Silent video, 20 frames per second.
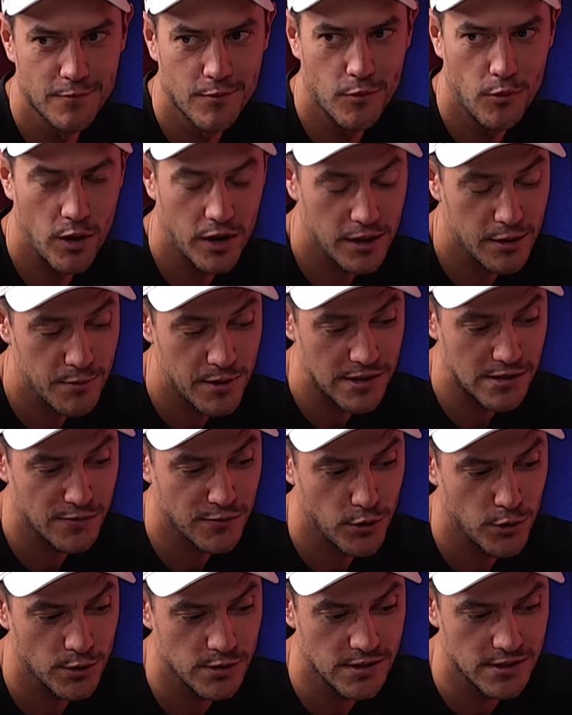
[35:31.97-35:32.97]
One of the best
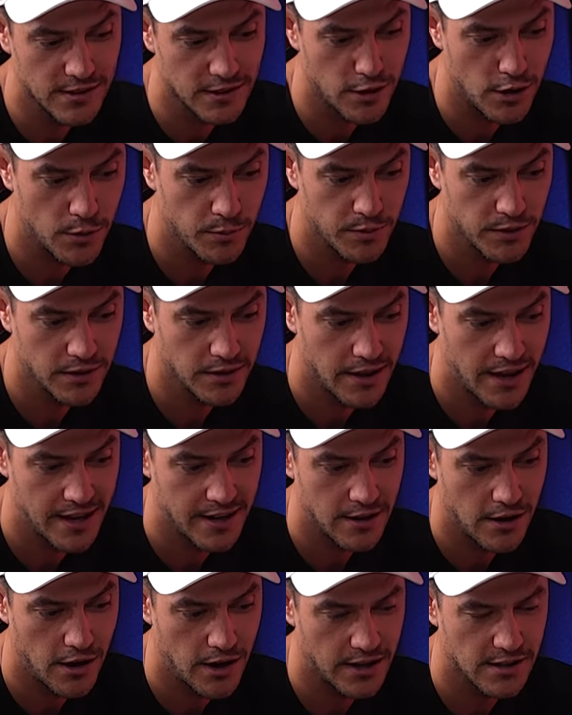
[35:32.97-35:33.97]
forwards in the comp in the late
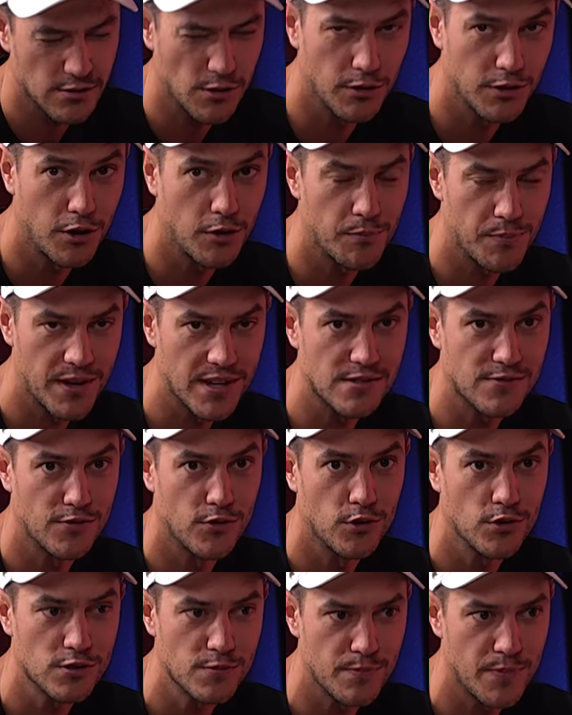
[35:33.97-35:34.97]
90s, or not best
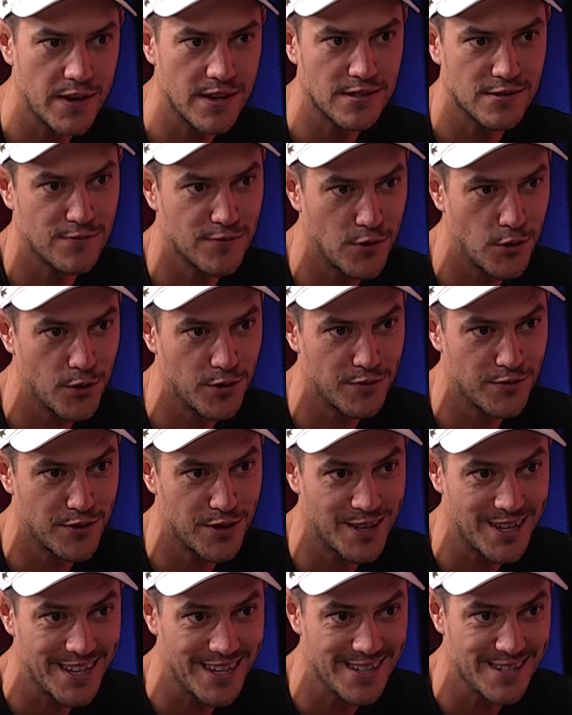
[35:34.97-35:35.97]
forwards, best forward for
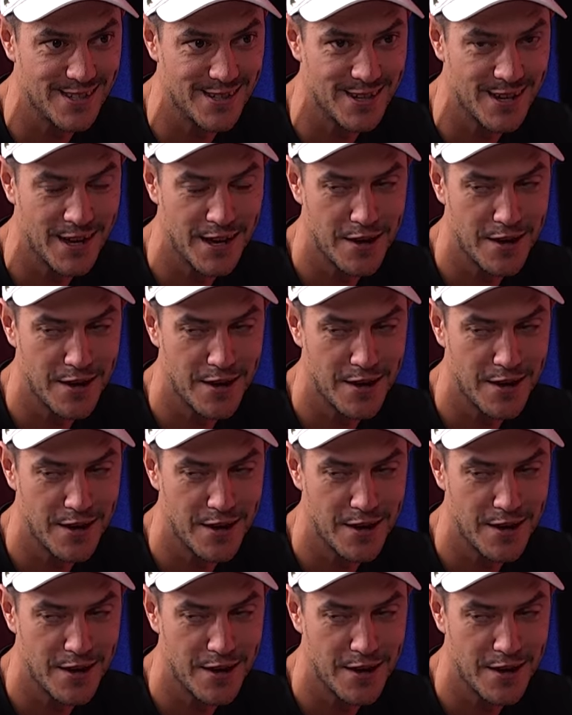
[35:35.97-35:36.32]
his